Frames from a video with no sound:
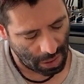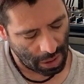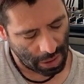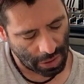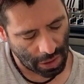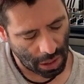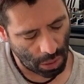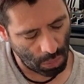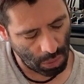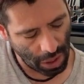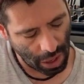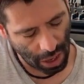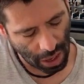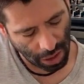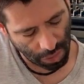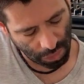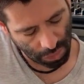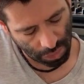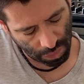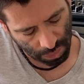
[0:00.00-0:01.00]
Then we
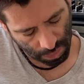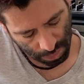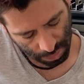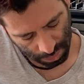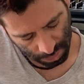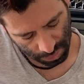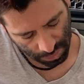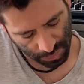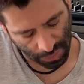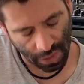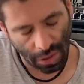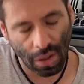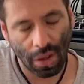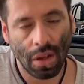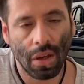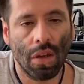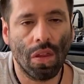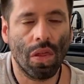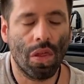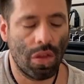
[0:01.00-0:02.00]
have
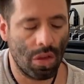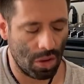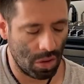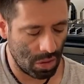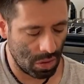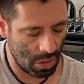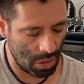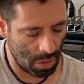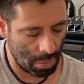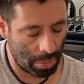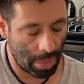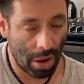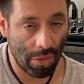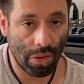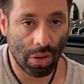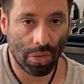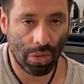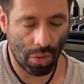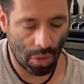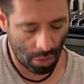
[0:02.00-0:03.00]
the
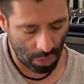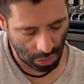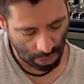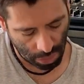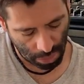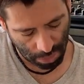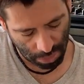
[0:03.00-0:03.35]
perfect fourth,